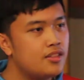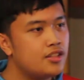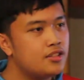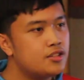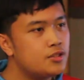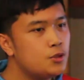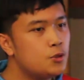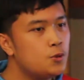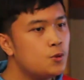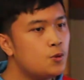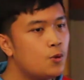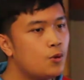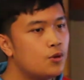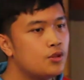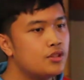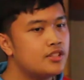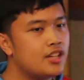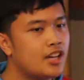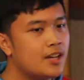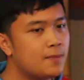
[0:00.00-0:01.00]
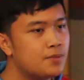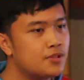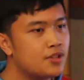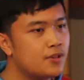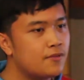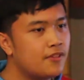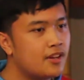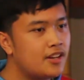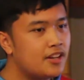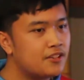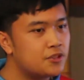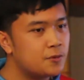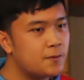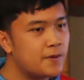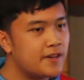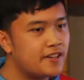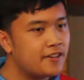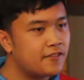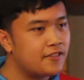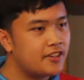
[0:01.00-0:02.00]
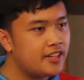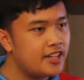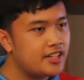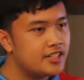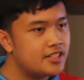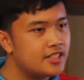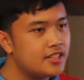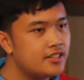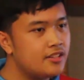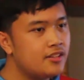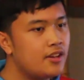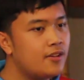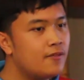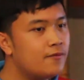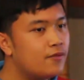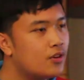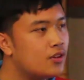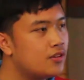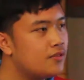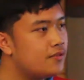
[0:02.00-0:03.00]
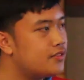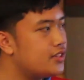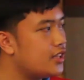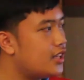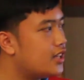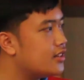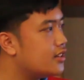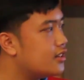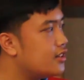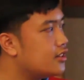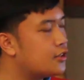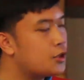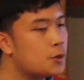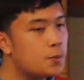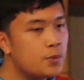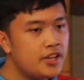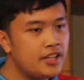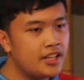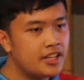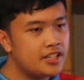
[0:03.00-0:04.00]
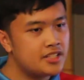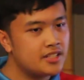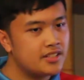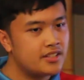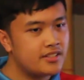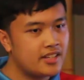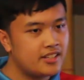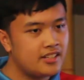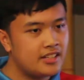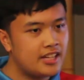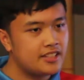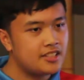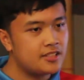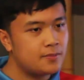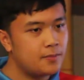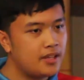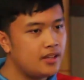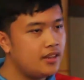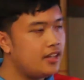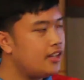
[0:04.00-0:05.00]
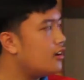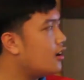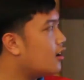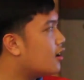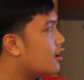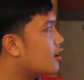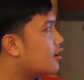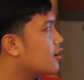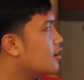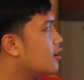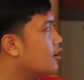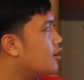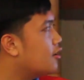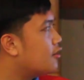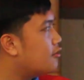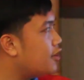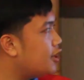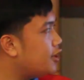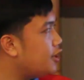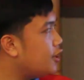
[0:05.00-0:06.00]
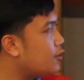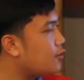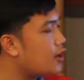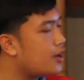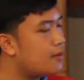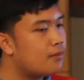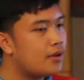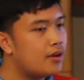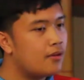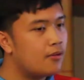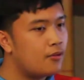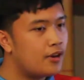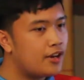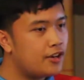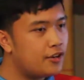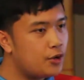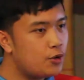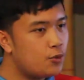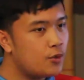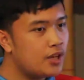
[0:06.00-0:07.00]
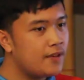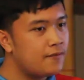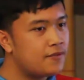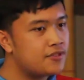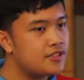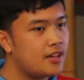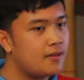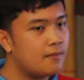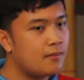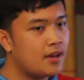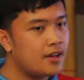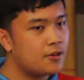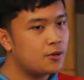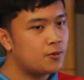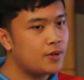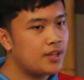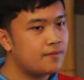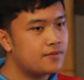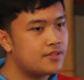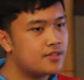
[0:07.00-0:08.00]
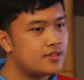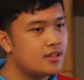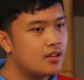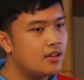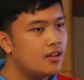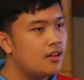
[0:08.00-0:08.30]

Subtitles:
the two types of electromagnetic radiation involved in communication satellites mainly are radio waves and microwaves.